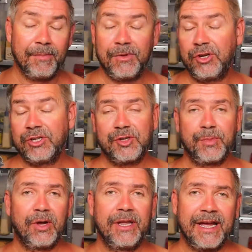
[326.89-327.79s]
You can
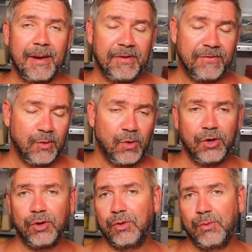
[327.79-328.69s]
supply the cap if you
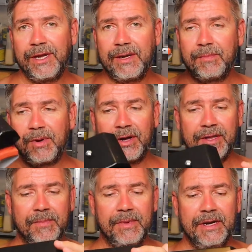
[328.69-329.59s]
want, or we can buy
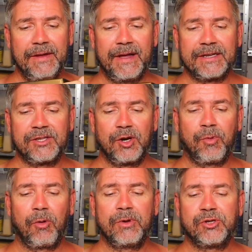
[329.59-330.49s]
them, that's no
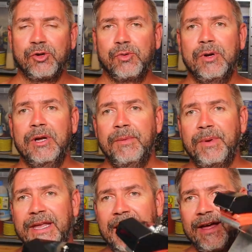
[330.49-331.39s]
problem at all.
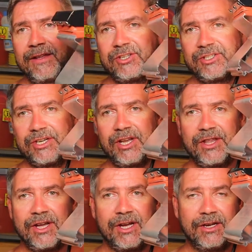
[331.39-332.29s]
But yeah, just
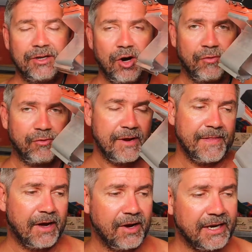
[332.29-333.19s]
another offering
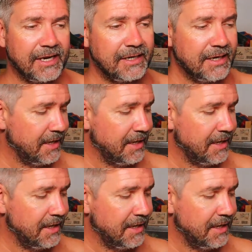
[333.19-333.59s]
that I can